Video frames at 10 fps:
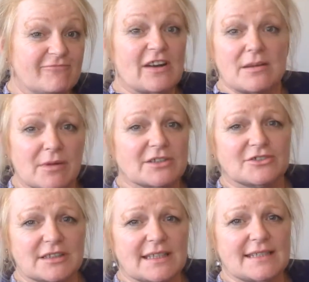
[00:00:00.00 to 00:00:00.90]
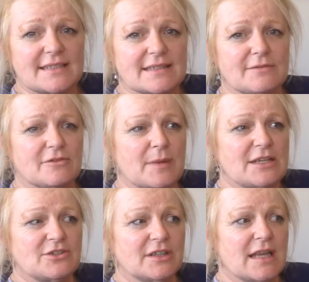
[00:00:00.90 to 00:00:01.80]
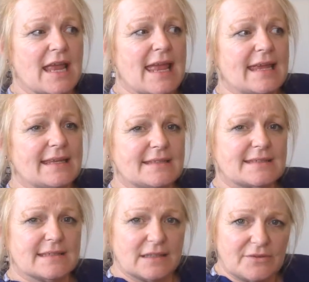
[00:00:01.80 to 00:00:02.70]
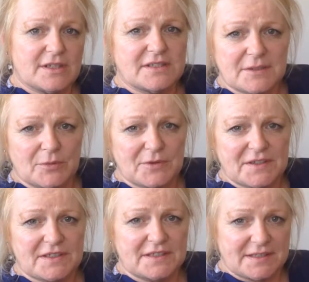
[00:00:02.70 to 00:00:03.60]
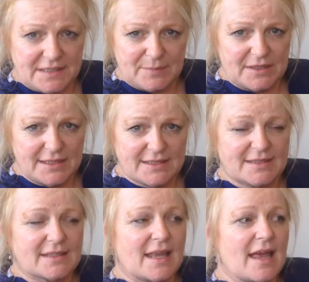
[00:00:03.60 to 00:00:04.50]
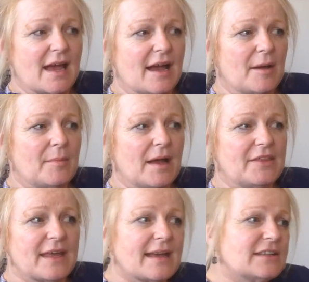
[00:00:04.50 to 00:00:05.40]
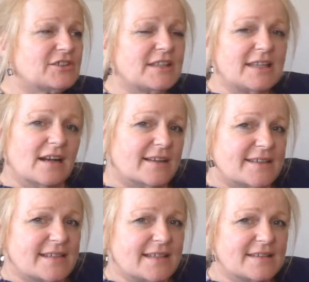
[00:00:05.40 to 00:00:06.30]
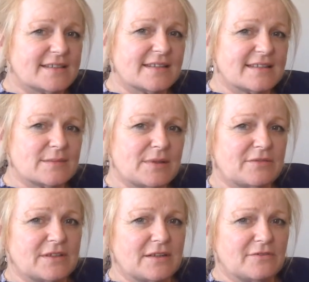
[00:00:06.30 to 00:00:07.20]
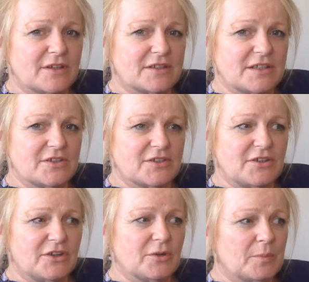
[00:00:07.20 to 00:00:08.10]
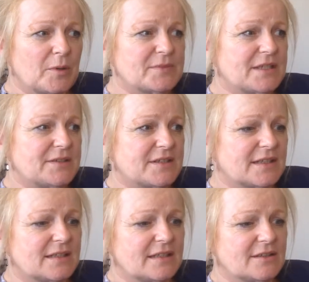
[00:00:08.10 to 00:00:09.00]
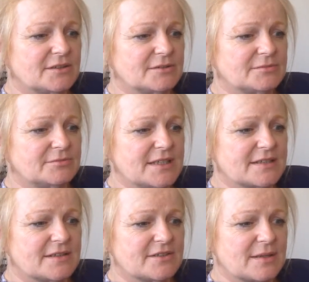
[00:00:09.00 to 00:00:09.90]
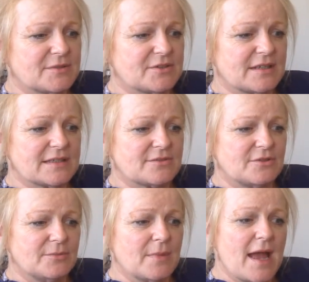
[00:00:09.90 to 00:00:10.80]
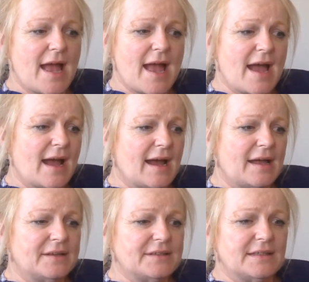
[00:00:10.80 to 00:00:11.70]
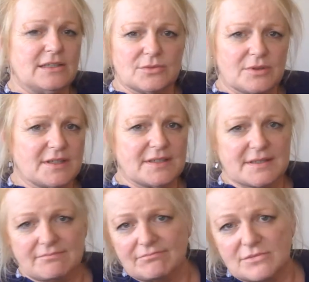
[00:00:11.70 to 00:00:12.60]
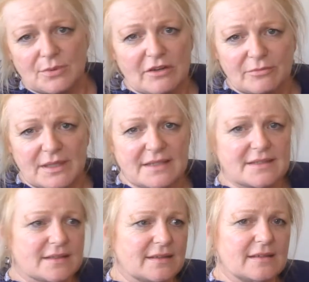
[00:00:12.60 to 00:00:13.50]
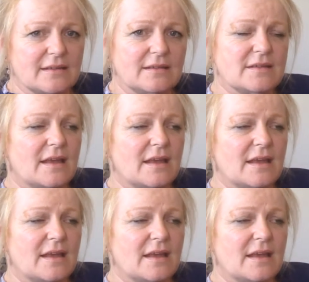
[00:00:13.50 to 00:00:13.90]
very much the latest information. It's delivered in small snippets, and that actually I see as a bit of an advantage. So you can pop down to the clinical research abstracts room, and each one is 12 minutes and then